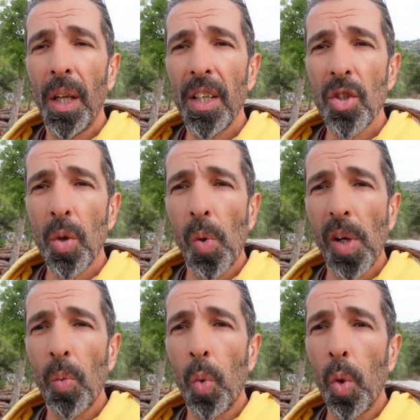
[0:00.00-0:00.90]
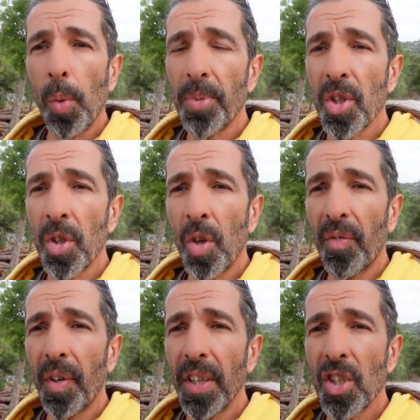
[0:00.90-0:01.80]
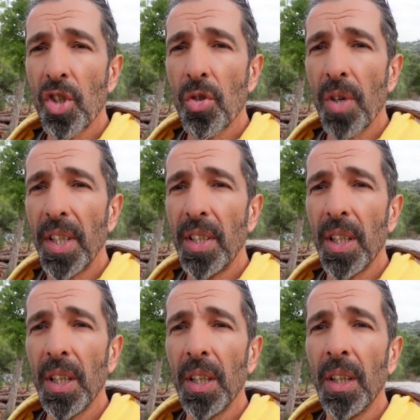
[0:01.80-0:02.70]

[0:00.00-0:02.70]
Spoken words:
is quite warped and not very straight.